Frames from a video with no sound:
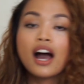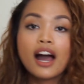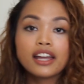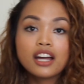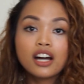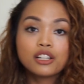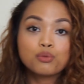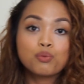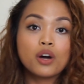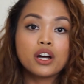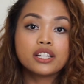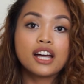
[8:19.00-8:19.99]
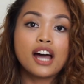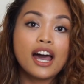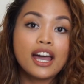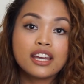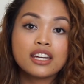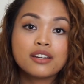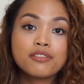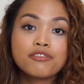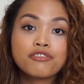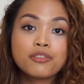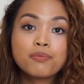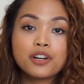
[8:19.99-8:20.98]
I got one item
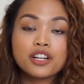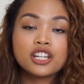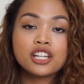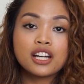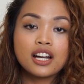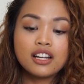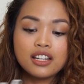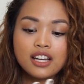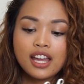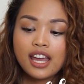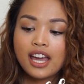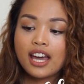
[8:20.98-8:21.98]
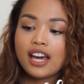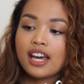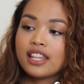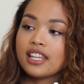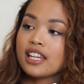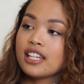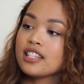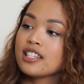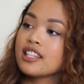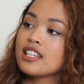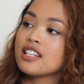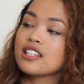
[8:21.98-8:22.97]
from Bershka, and it's
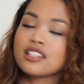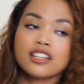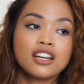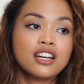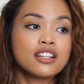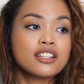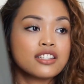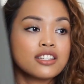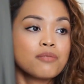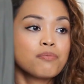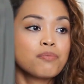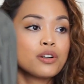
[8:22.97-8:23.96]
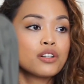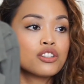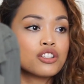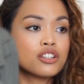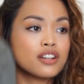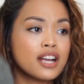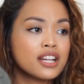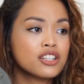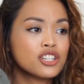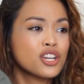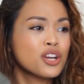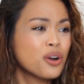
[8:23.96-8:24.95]
this simple
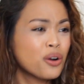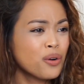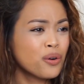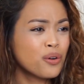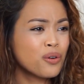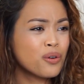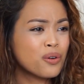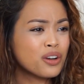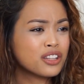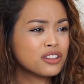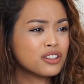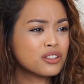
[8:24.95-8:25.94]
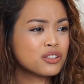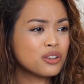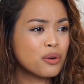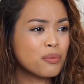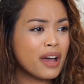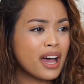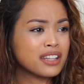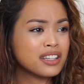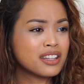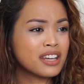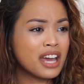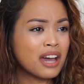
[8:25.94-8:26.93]
trench. Ooh, it looks so bad
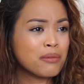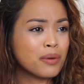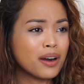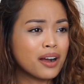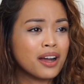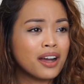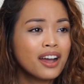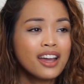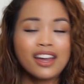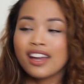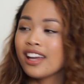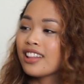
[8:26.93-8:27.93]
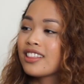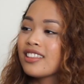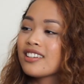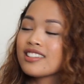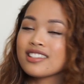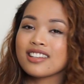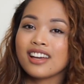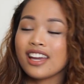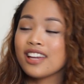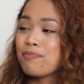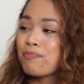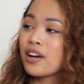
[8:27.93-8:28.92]
in camera. It looks,
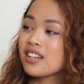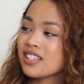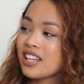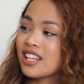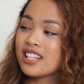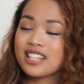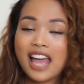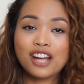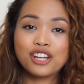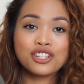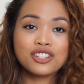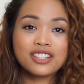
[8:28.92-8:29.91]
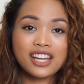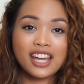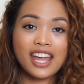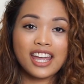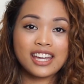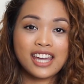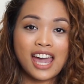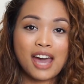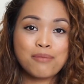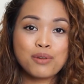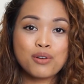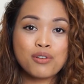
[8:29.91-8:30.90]
in person, it's actually a
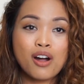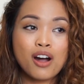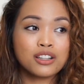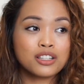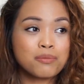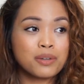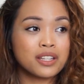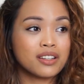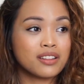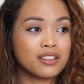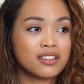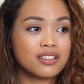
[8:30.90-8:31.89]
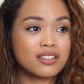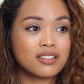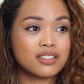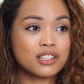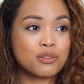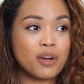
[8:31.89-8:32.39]
camo color, but it looks a little